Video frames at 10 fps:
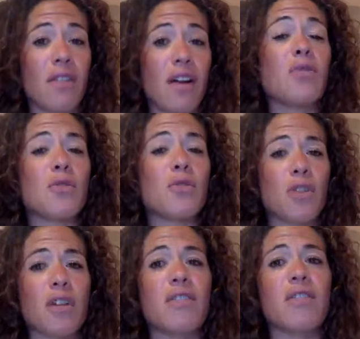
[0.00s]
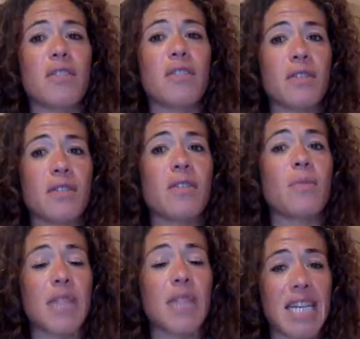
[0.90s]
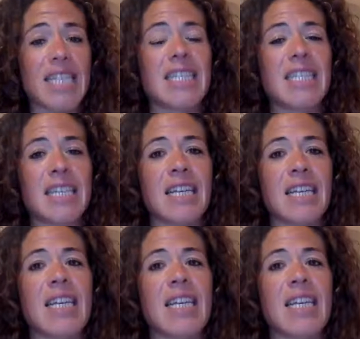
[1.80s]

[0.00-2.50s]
us who struggled with this.